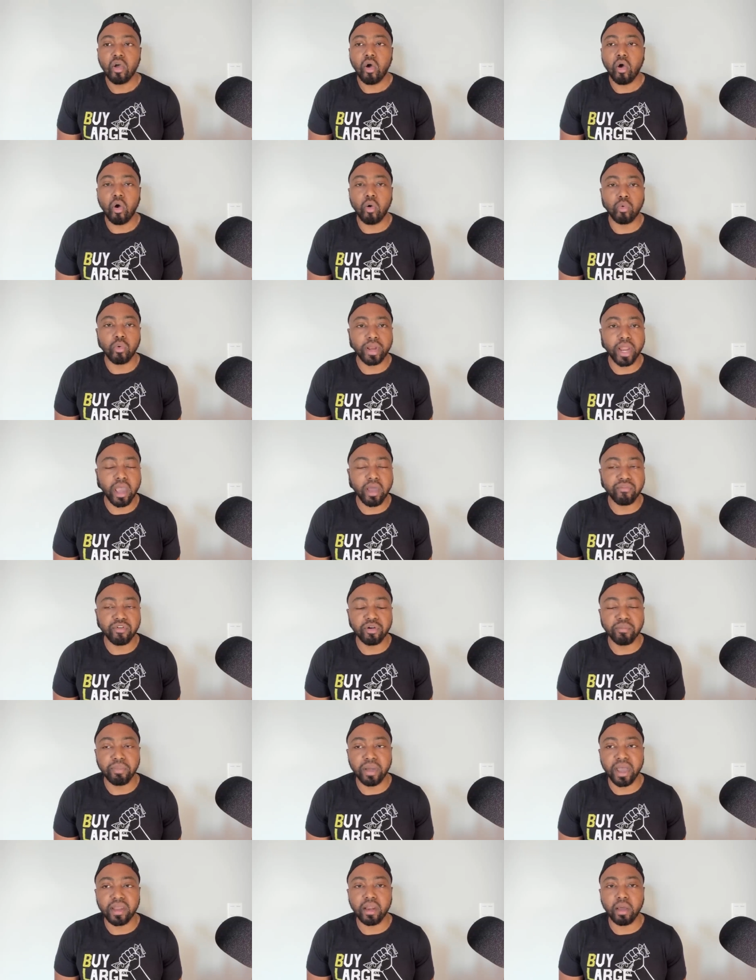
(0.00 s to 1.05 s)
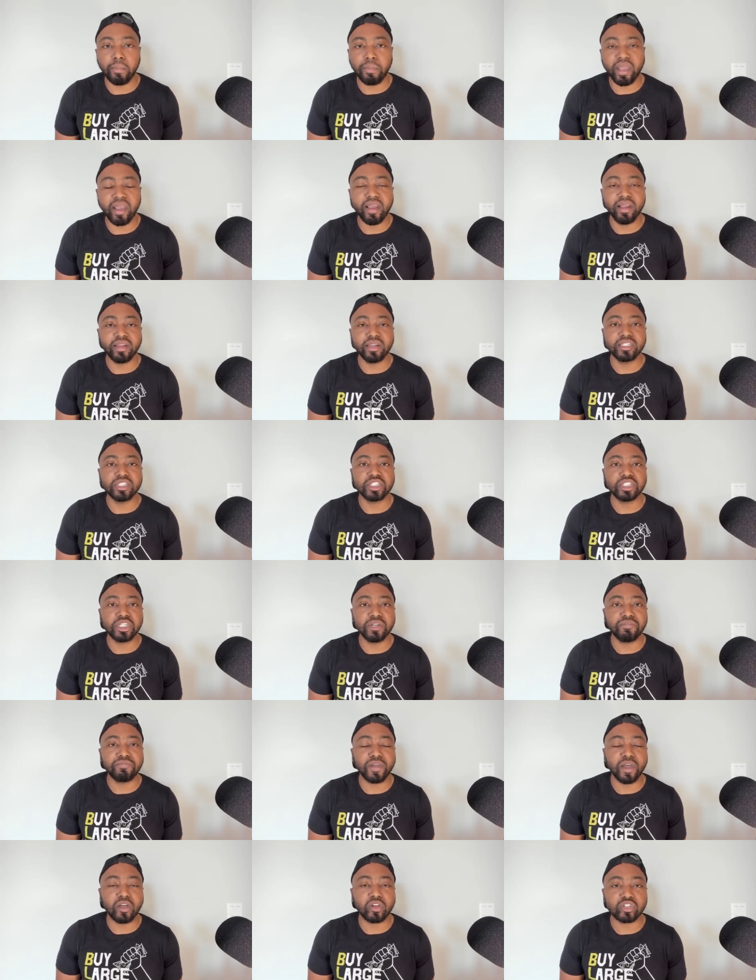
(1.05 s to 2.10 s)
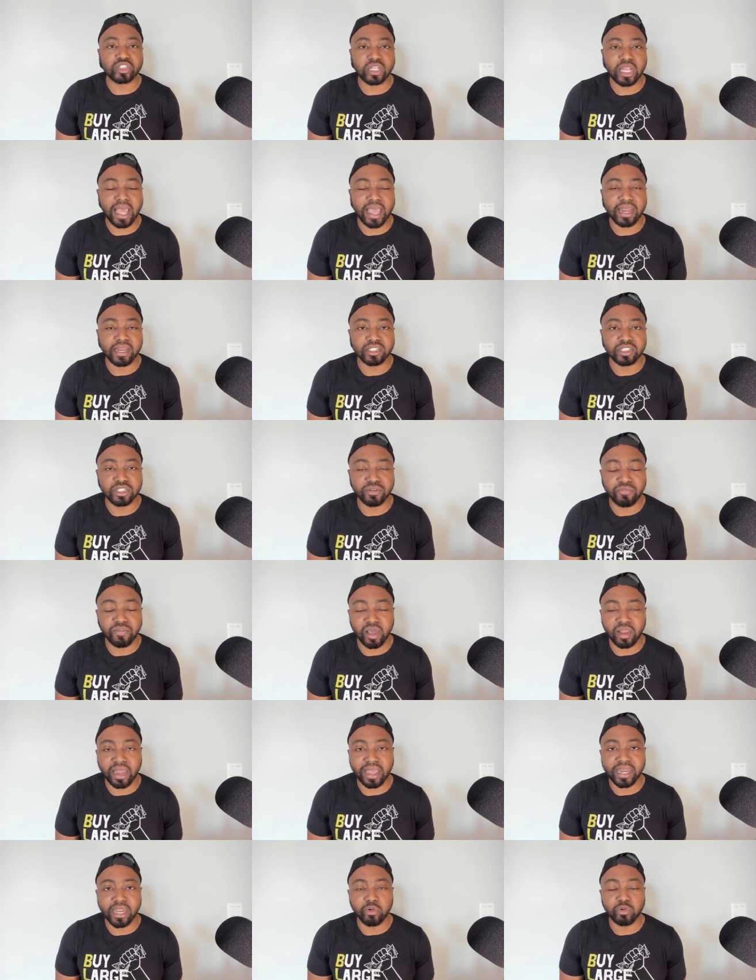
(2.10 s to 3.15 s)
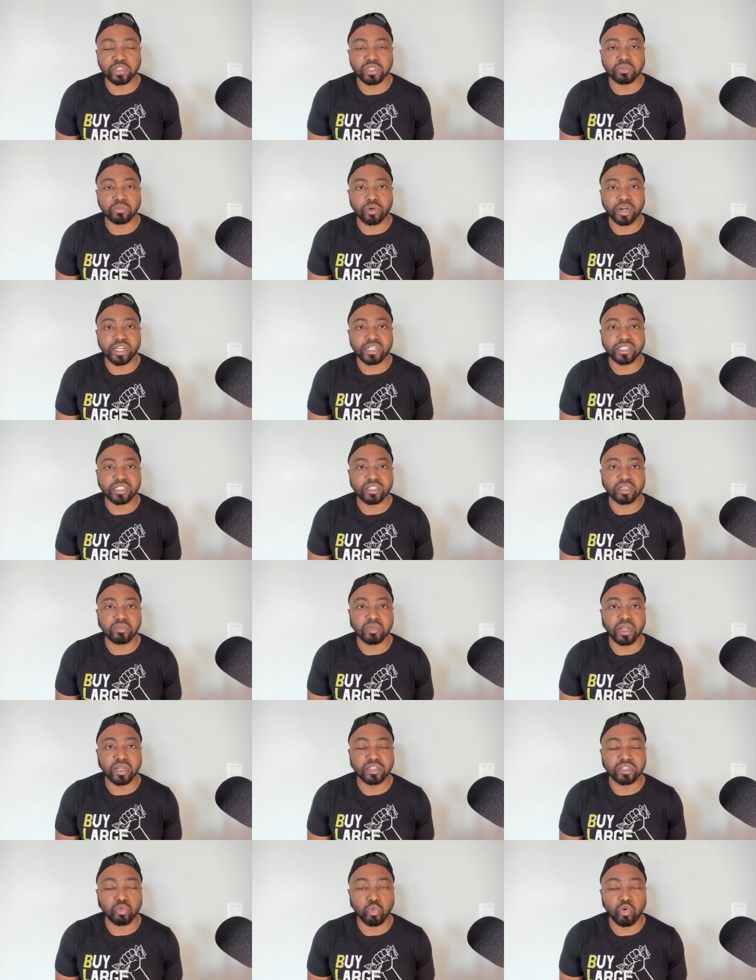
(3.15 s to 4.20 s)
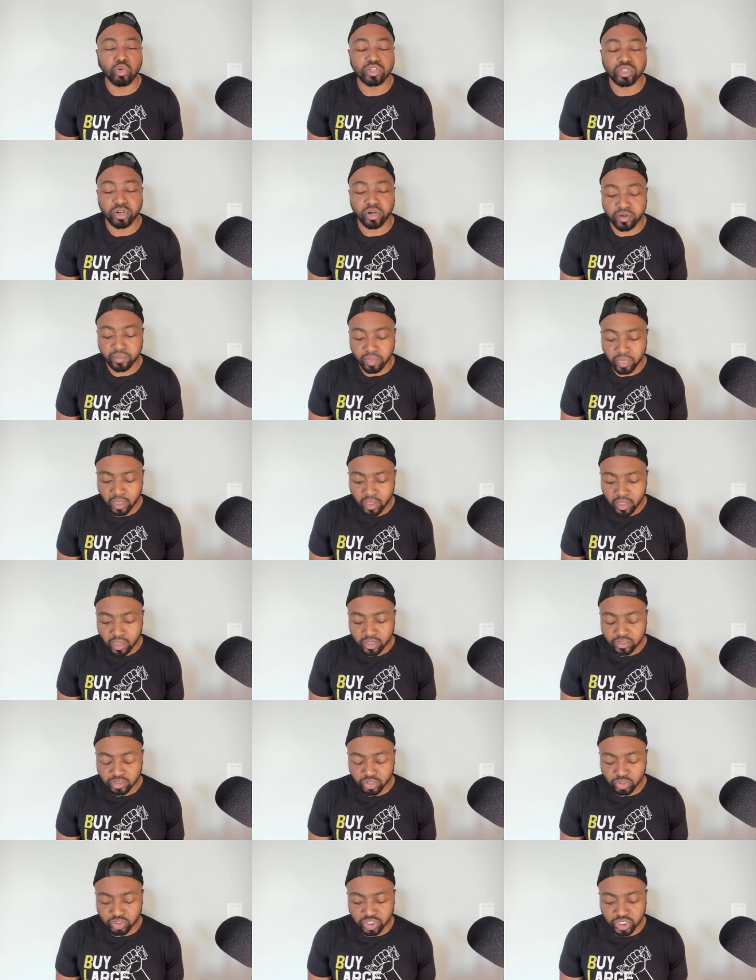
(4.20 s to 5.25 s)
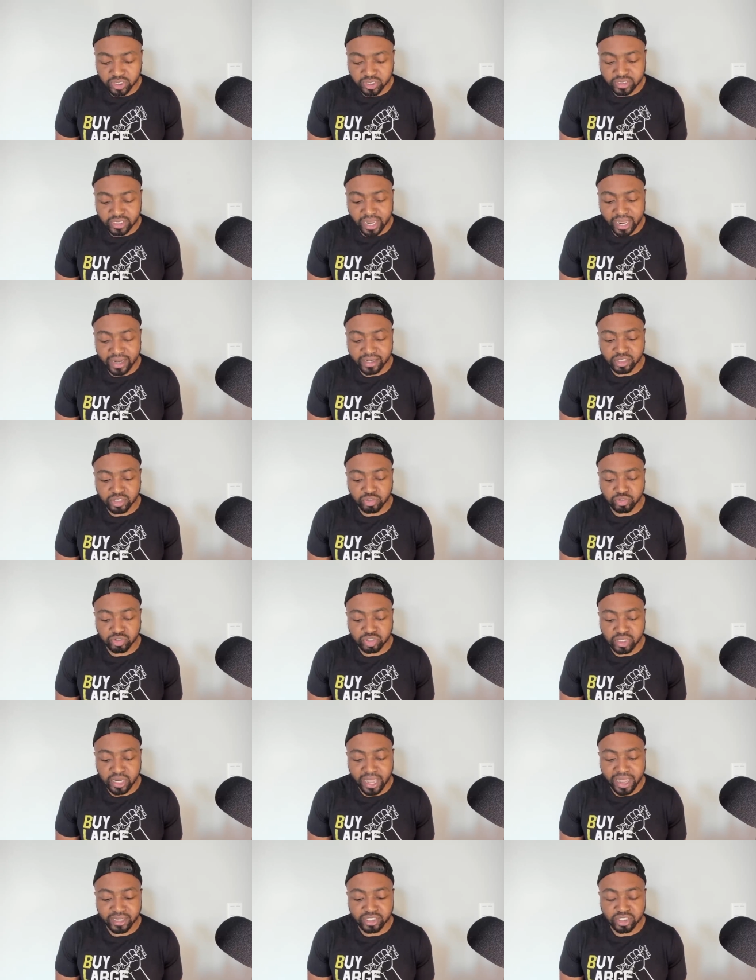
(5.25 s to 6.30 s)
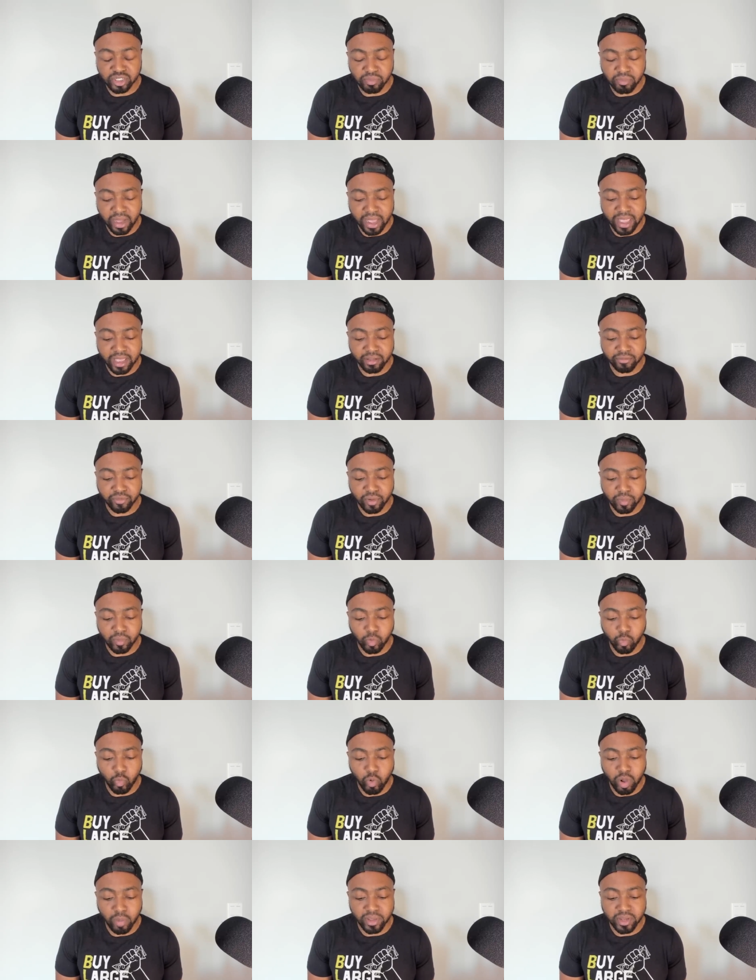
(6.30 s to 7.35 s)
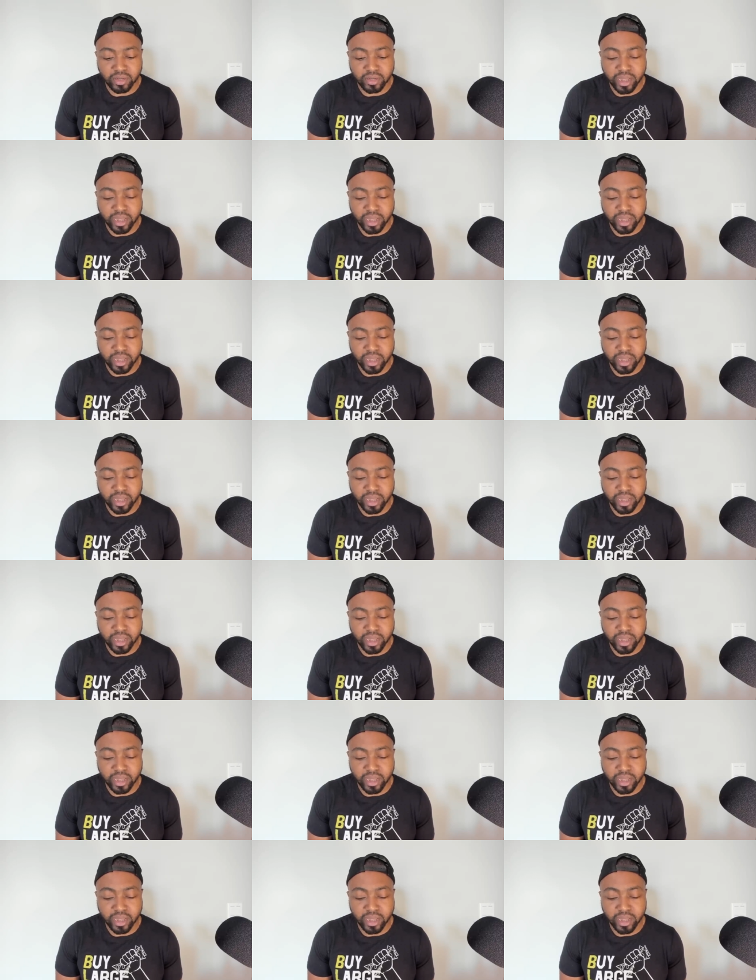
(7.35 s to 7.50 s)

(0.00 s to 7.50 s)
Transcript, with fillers: or whatever. But apparently, she felt slighted. She felt like there was some racism done towards her. So she decided to snatch the mic from the woman